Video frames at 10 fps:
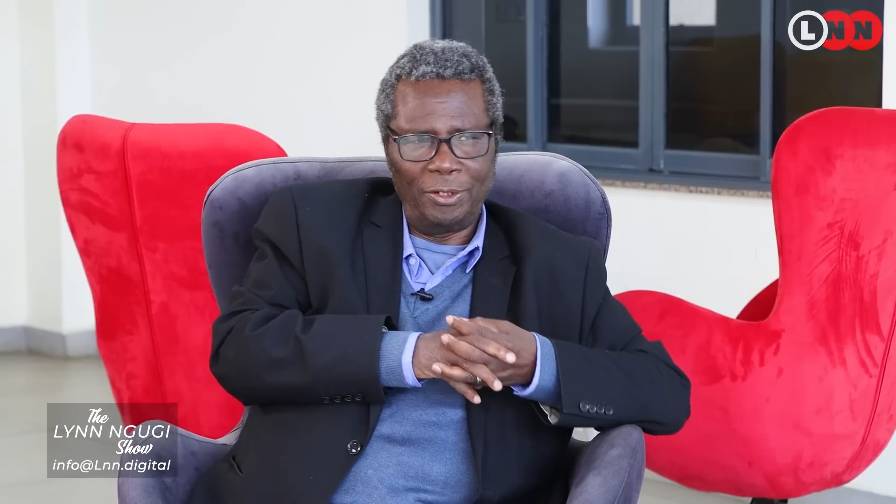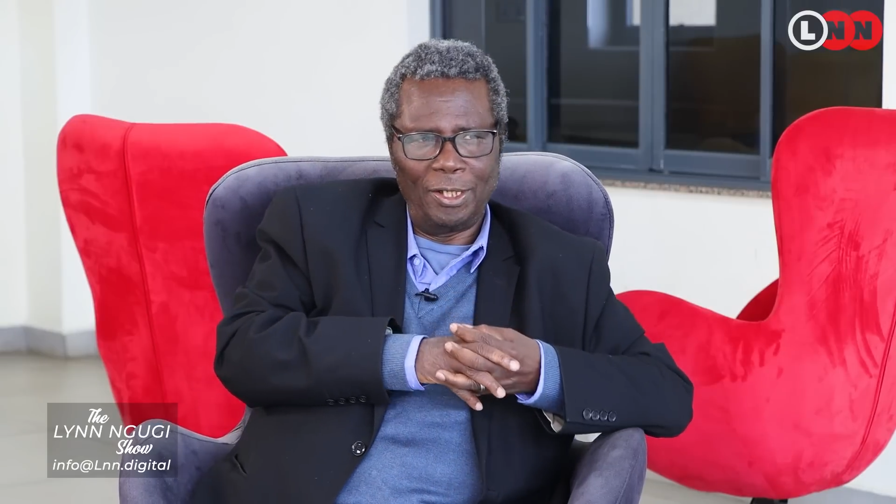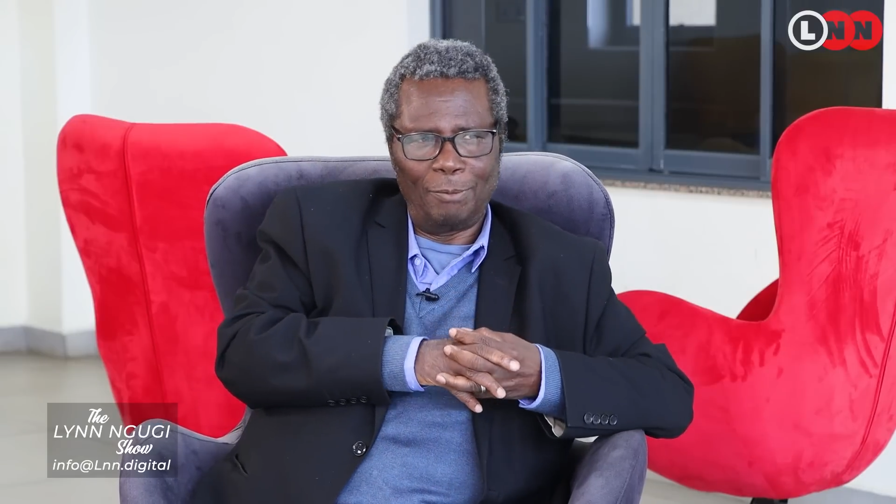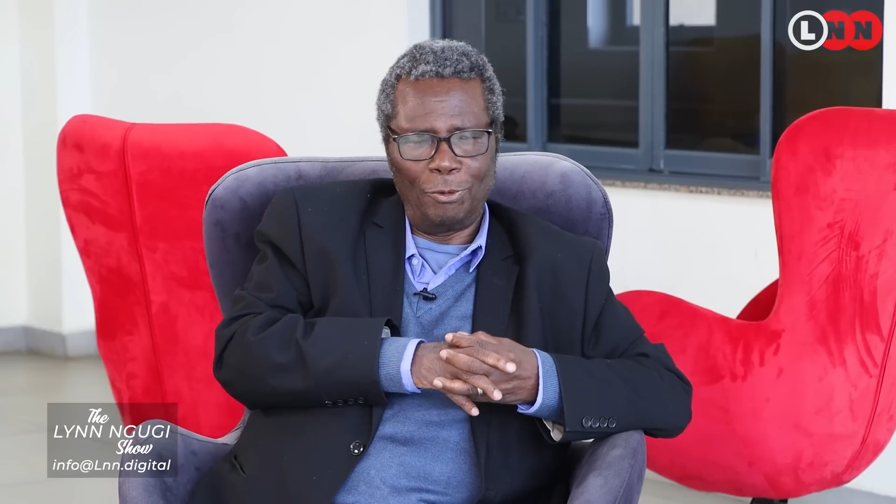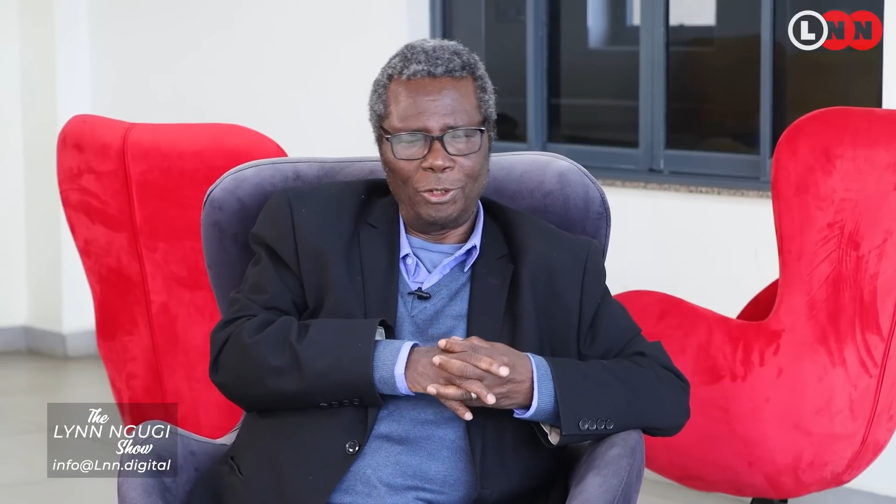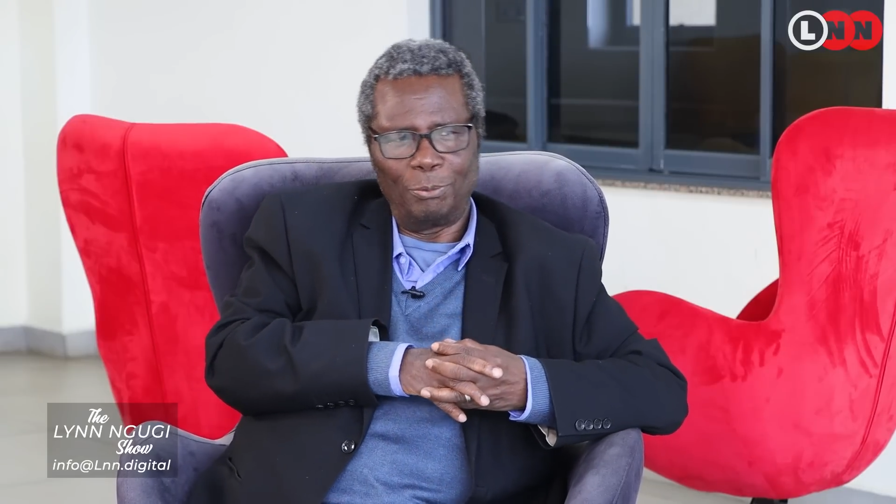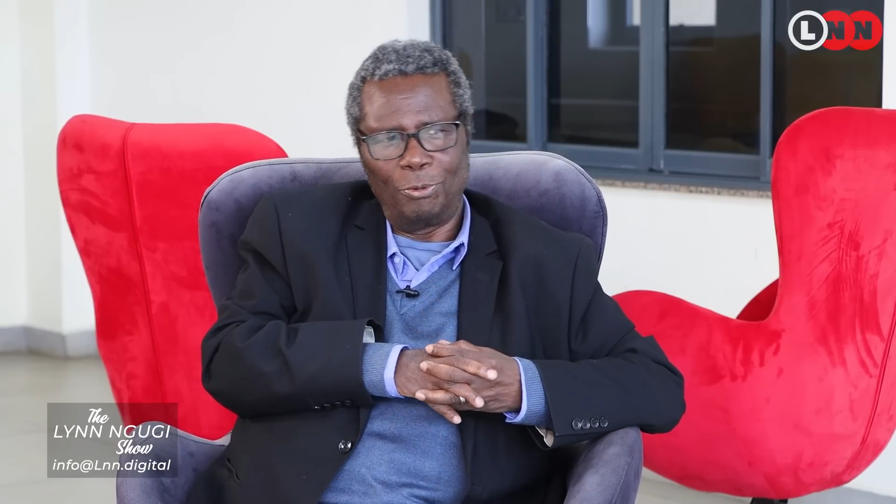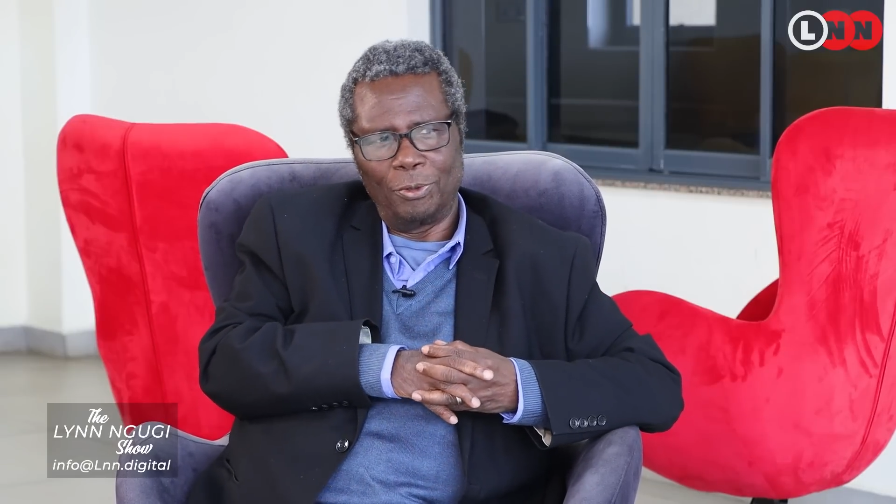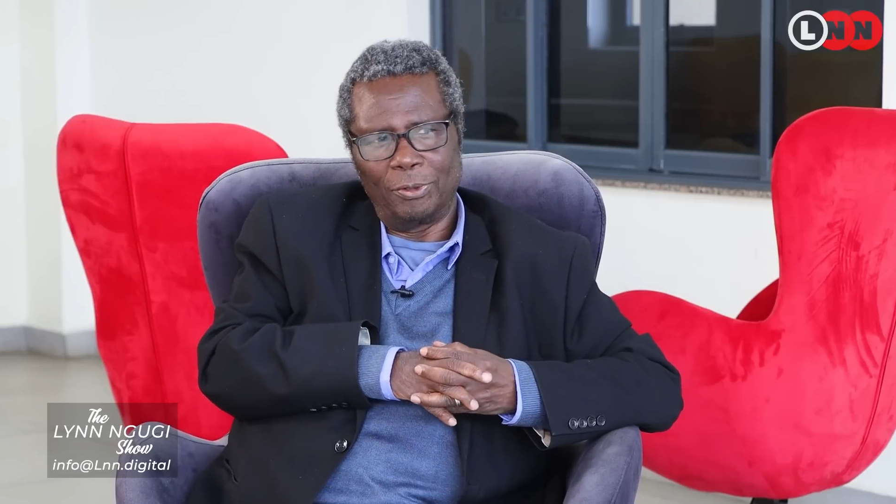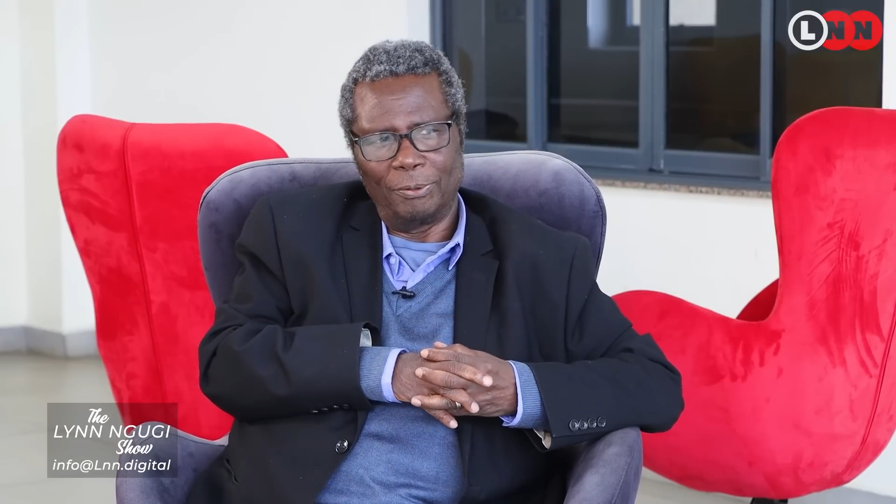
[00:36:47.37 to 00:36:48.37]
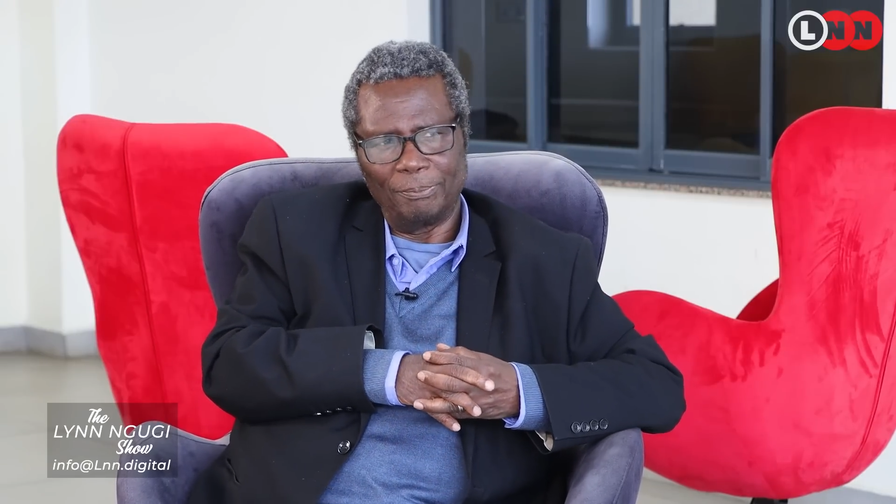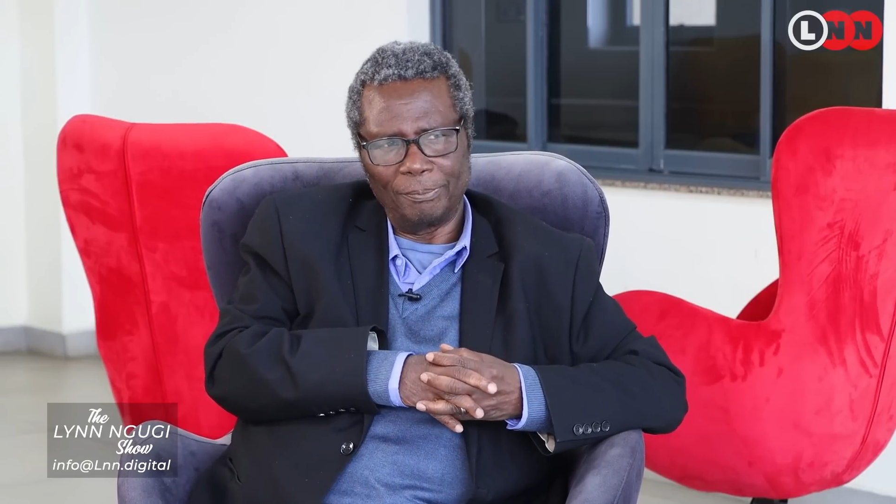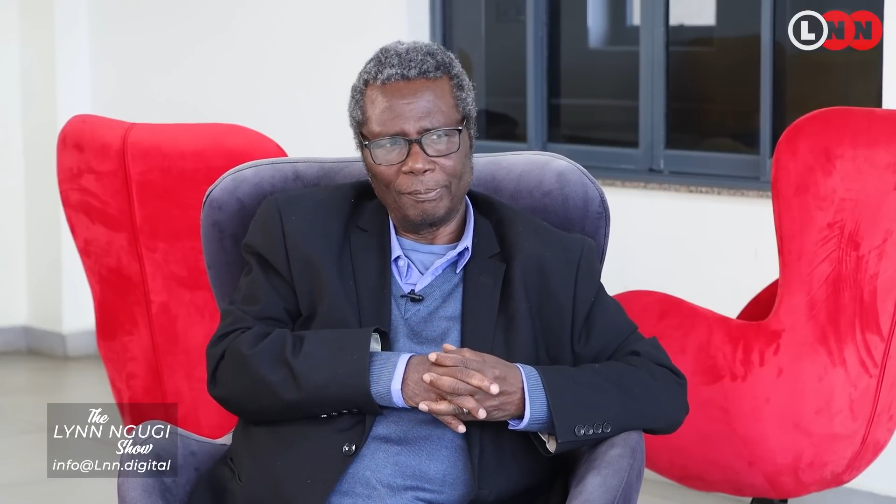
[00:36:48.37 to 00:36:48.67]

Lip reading: Jaramogi's book,